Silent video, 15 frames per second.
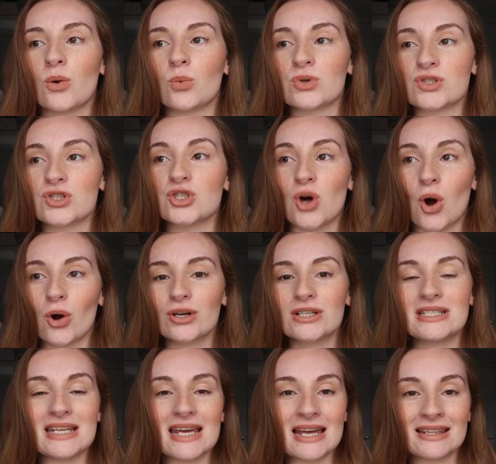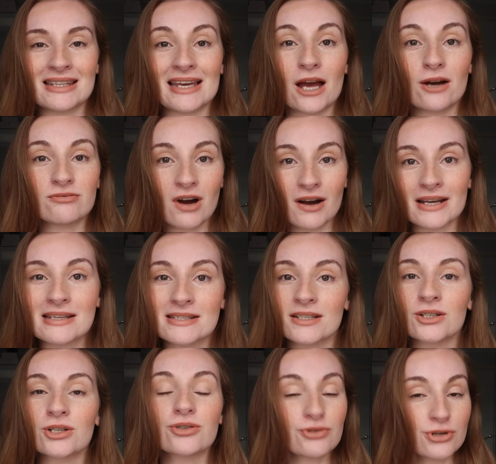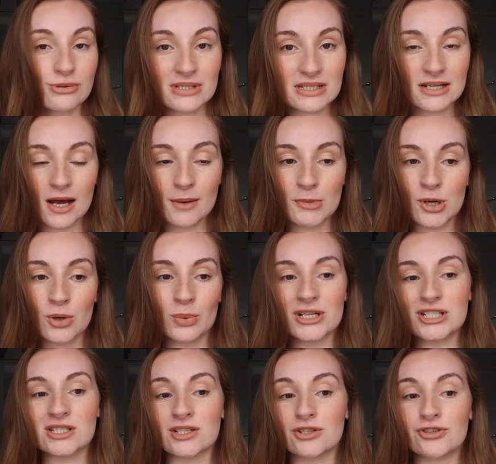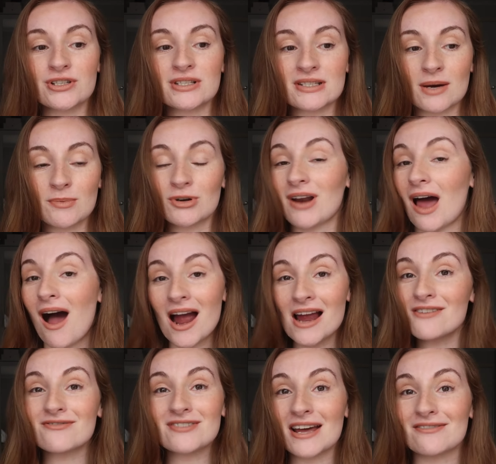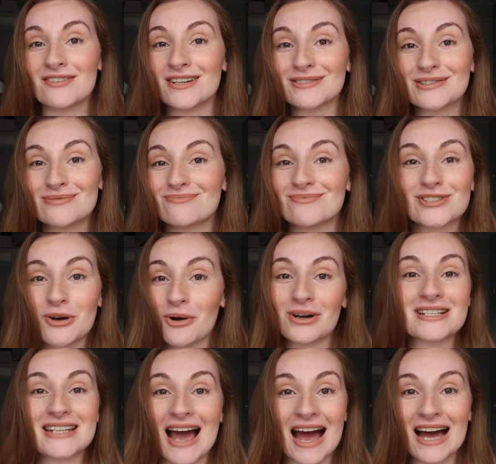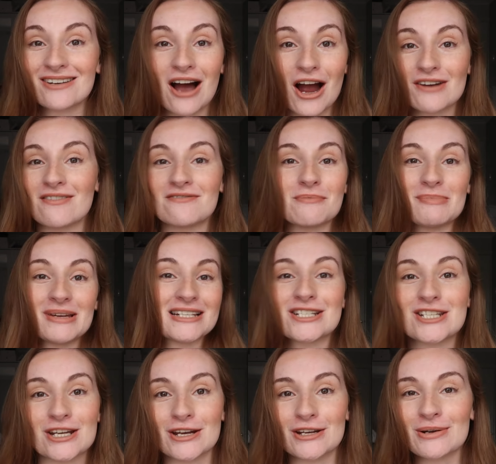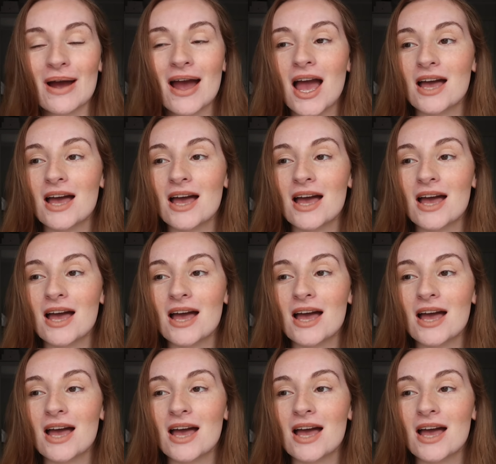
was docked in the Horizon cruise terminal, which is a cruise terminal I've never docked at, I've never been to,